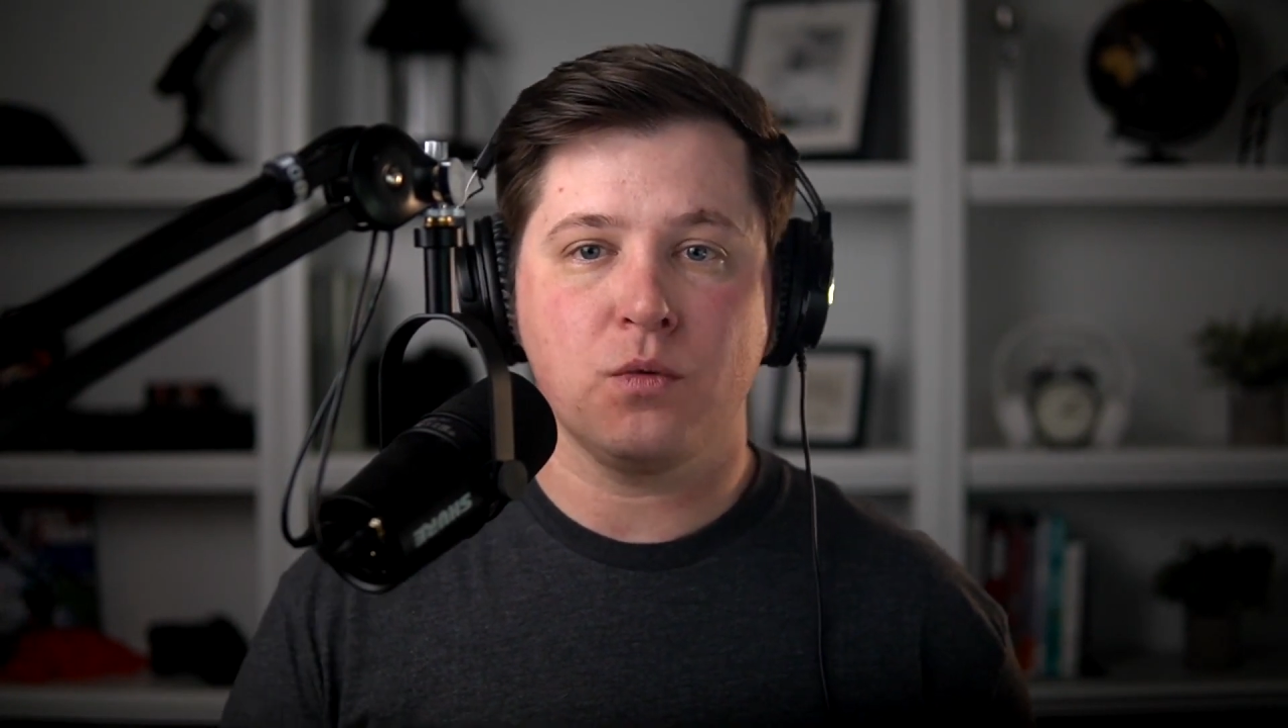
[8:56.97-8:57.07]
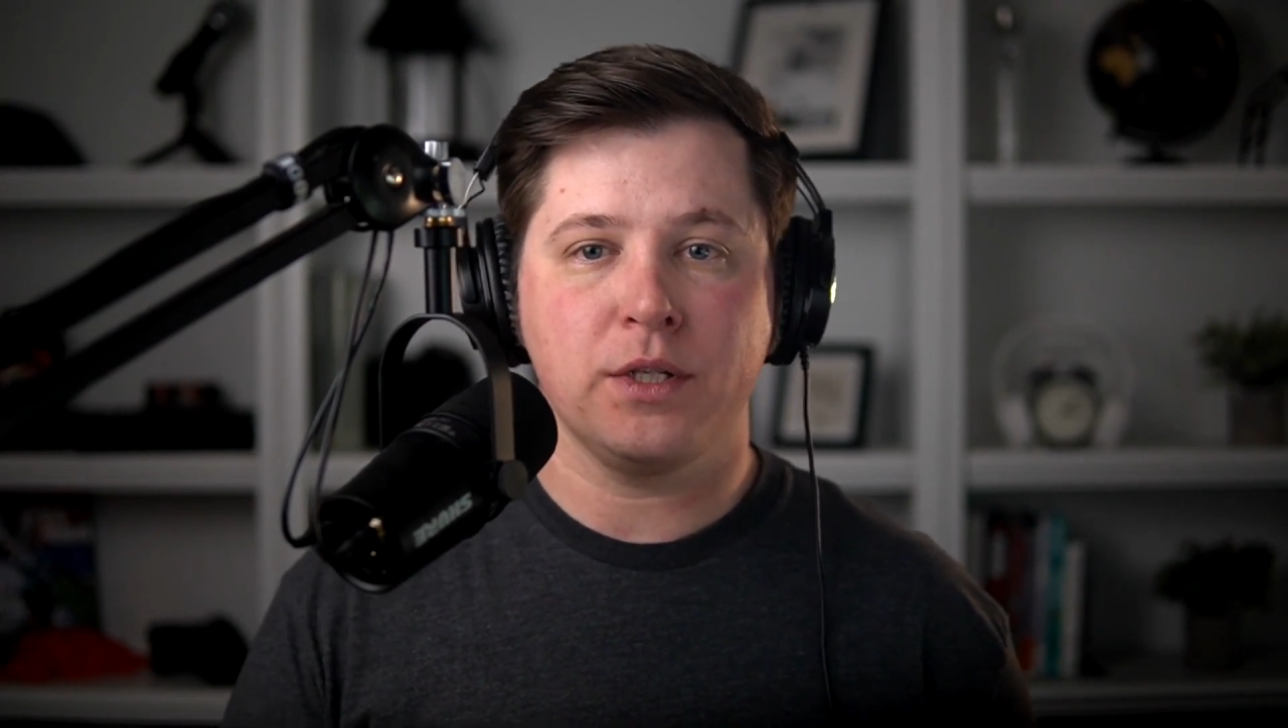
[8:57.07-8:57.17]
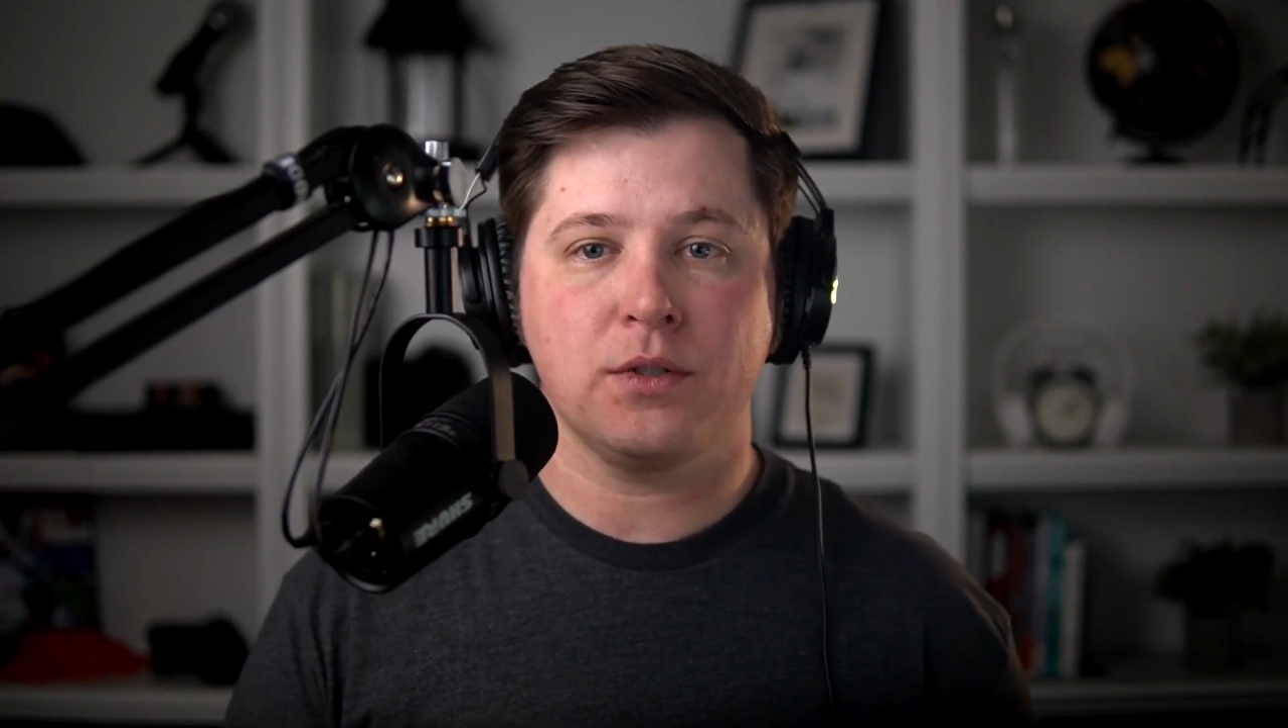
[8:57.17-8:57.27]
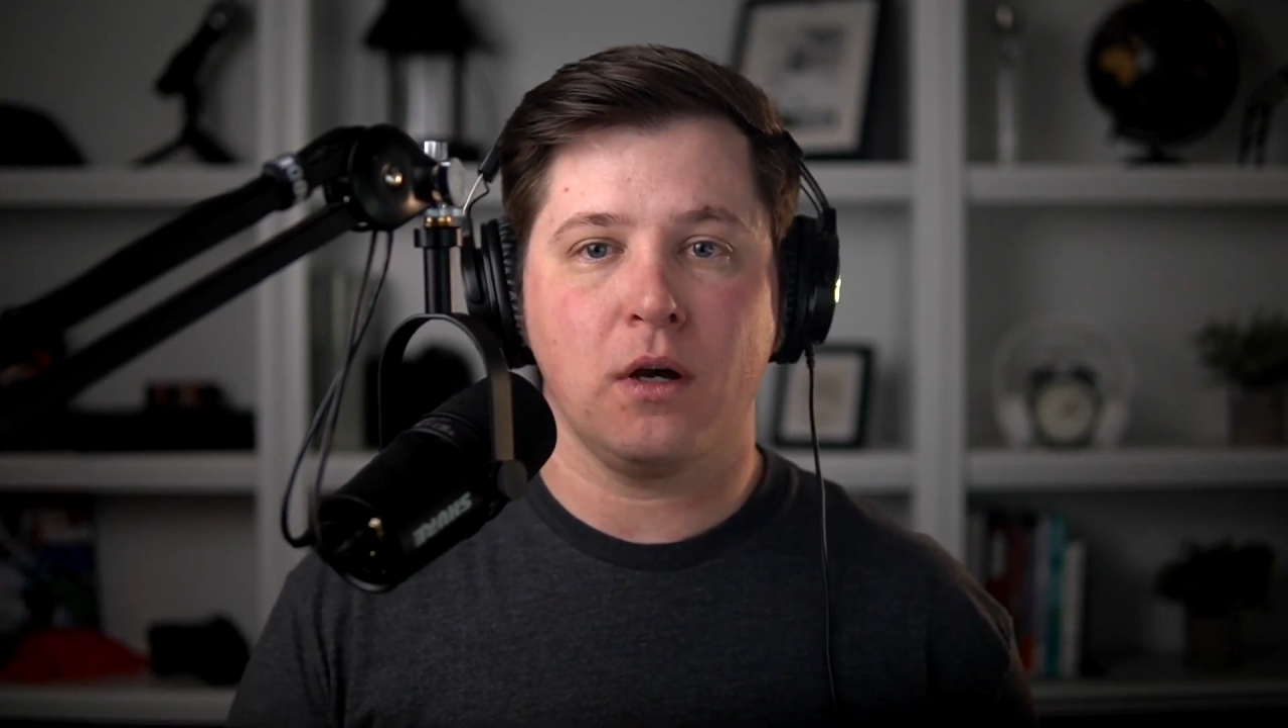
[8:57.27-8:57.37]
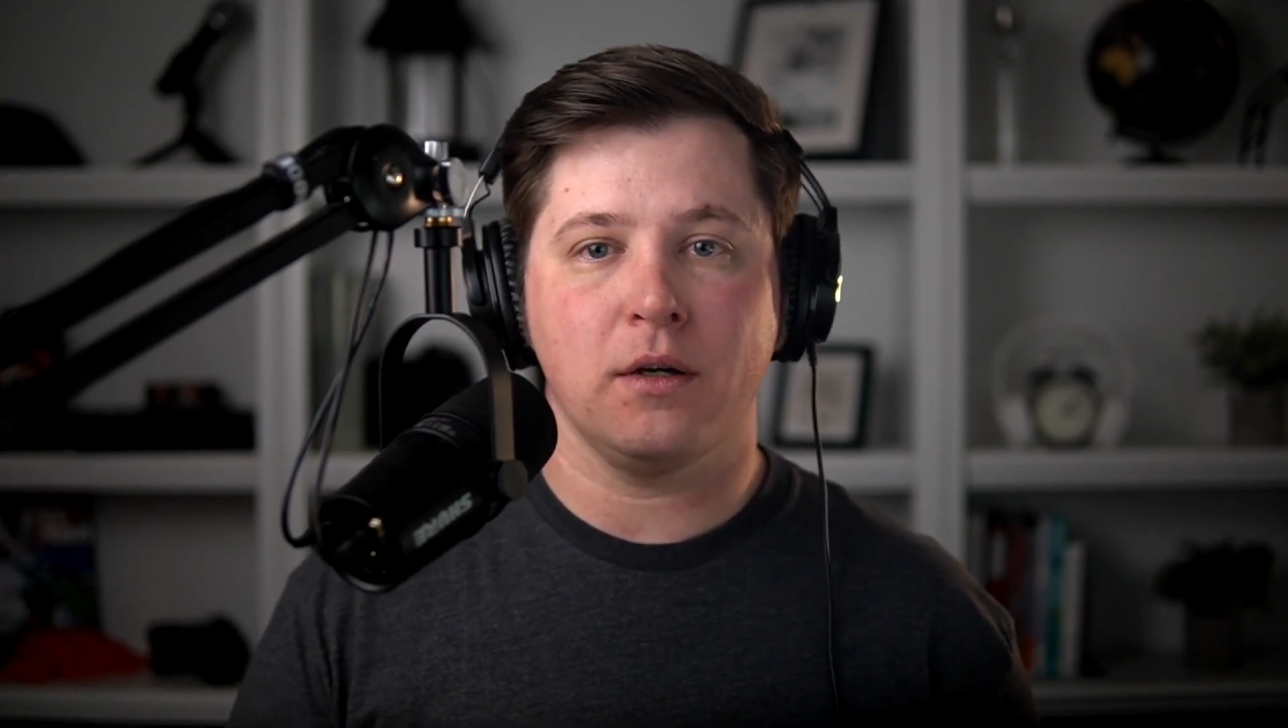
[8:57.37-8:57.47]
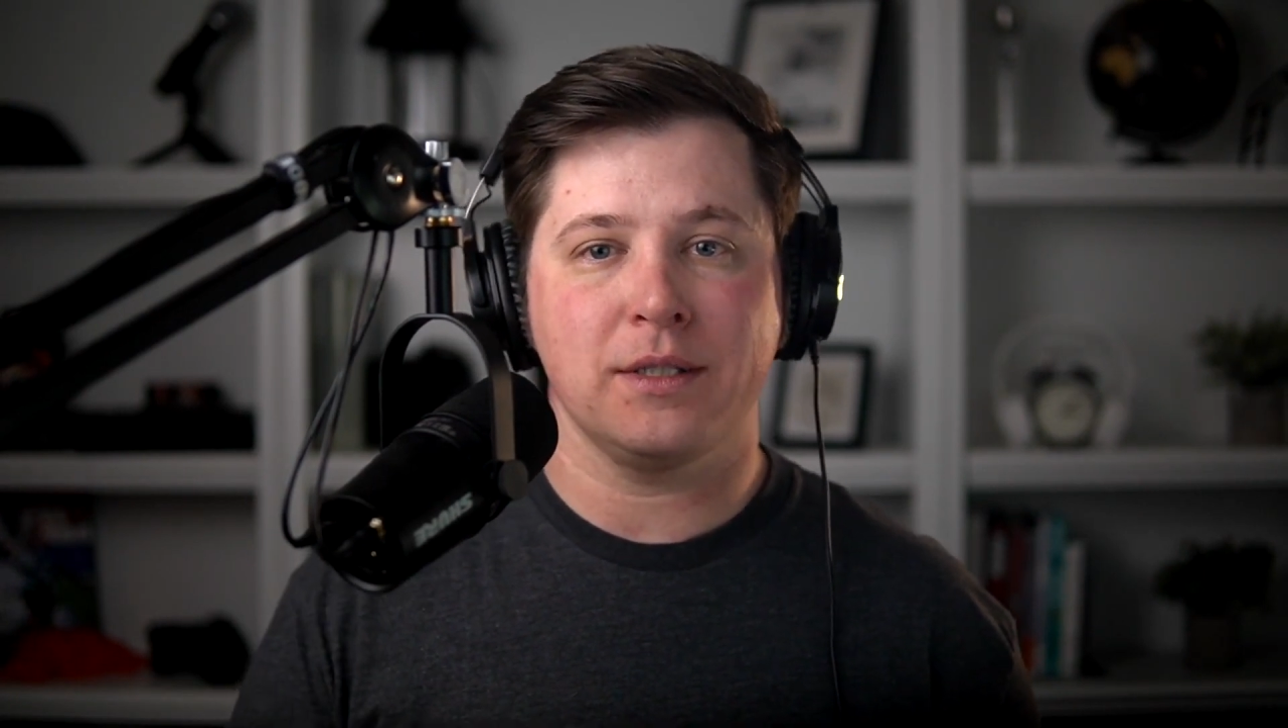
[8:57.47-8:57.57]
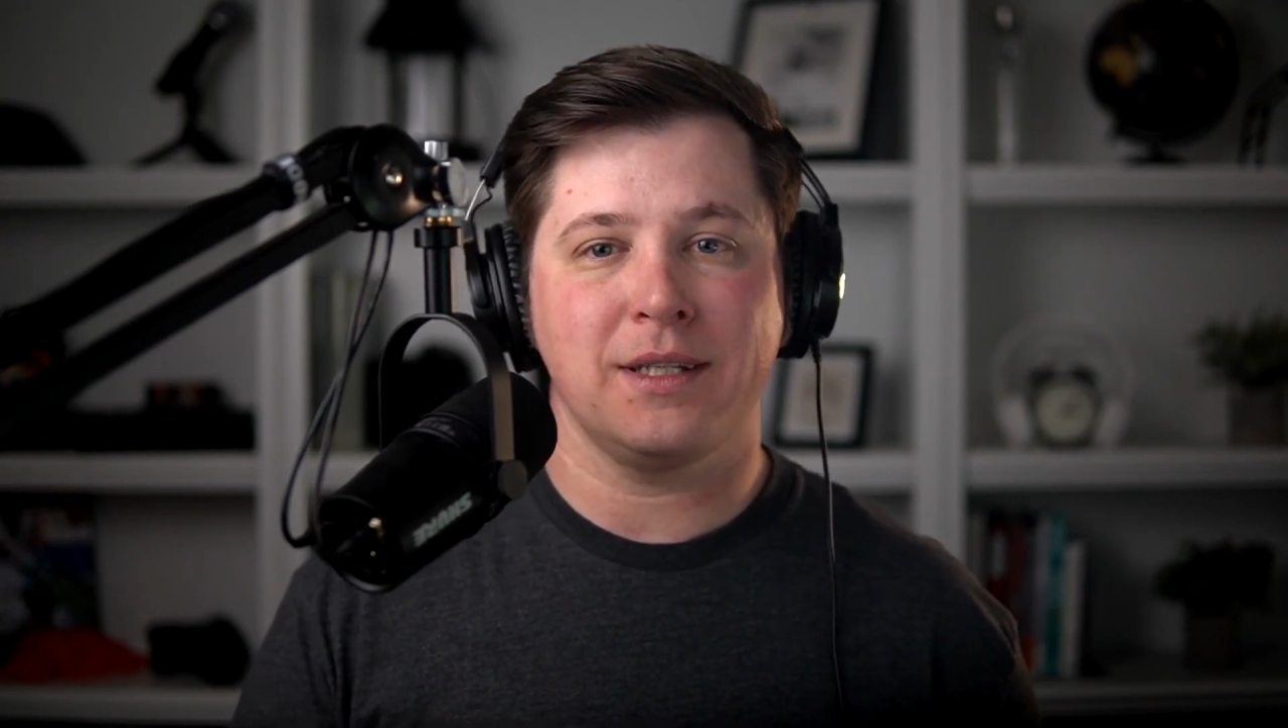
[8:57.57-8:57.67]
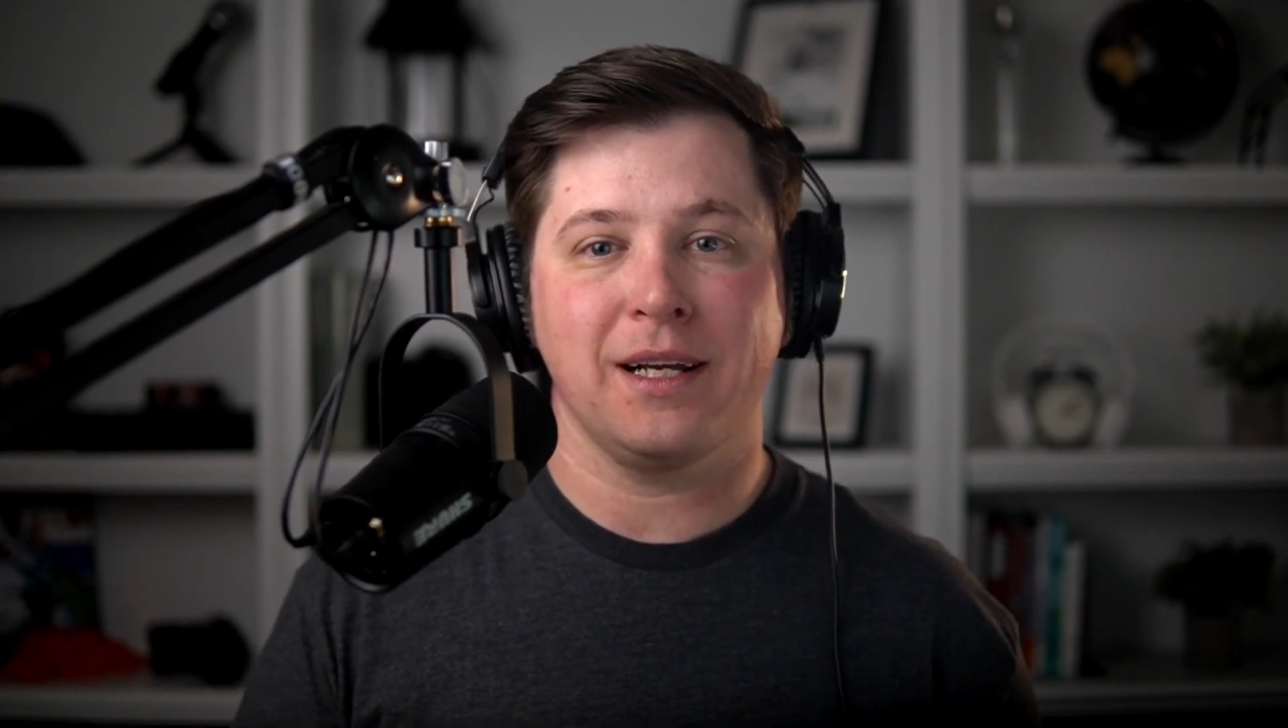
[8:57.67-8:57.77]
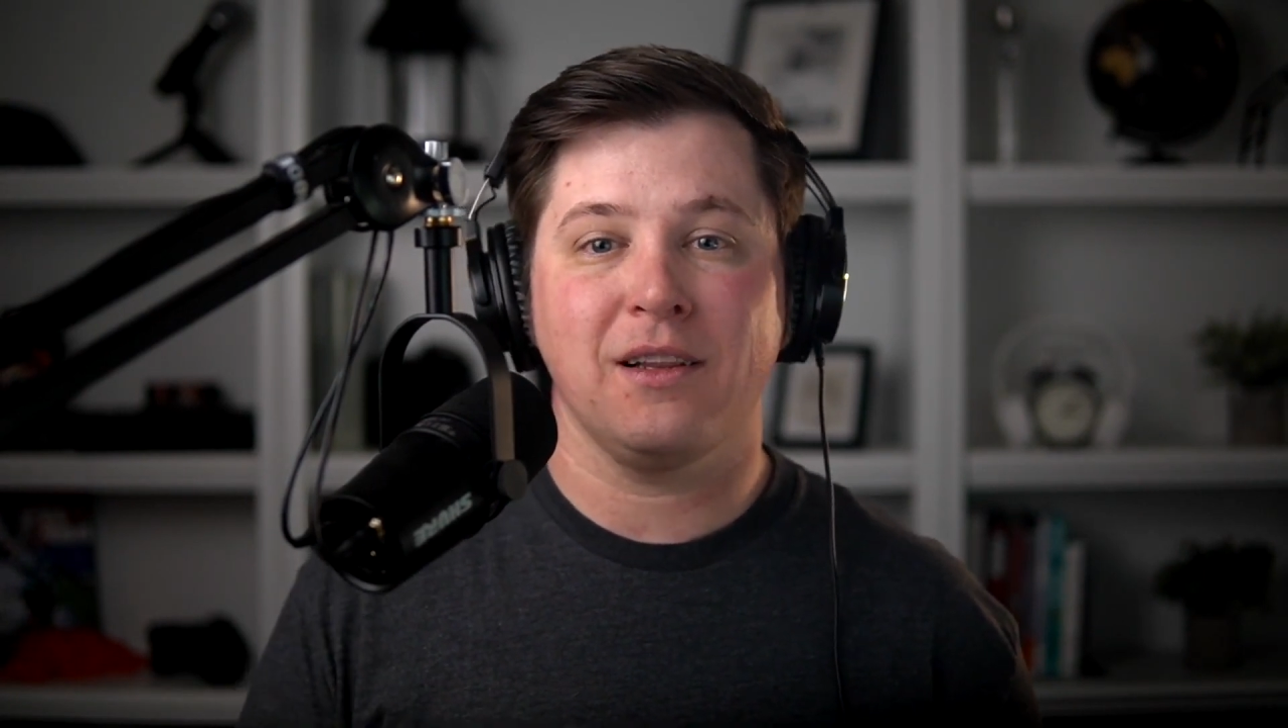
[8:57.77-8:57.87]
we saw is that